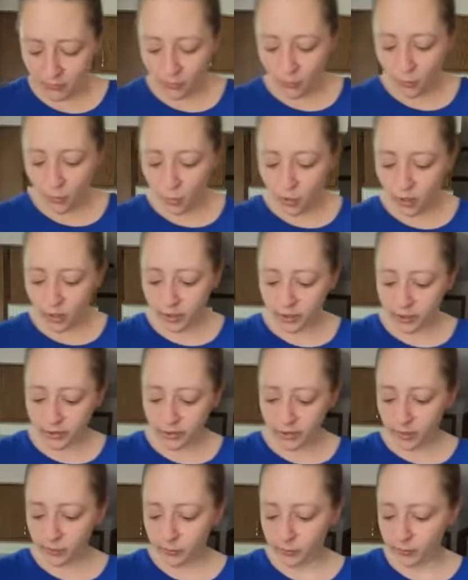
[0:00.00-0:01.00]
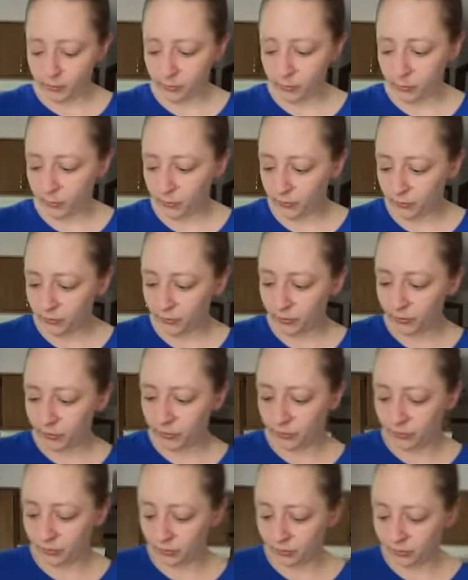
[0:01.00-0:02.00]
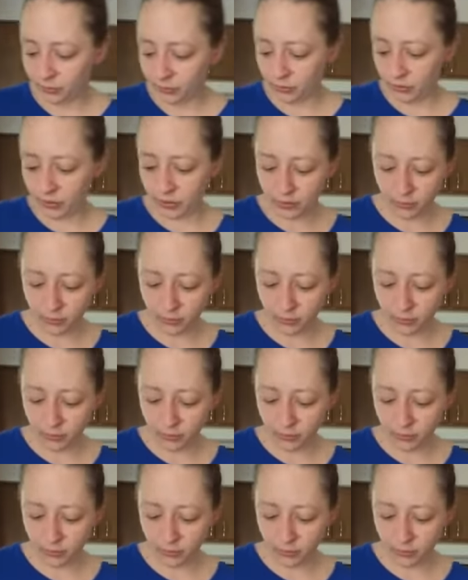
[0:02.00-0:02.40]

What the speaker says: One tablespoon to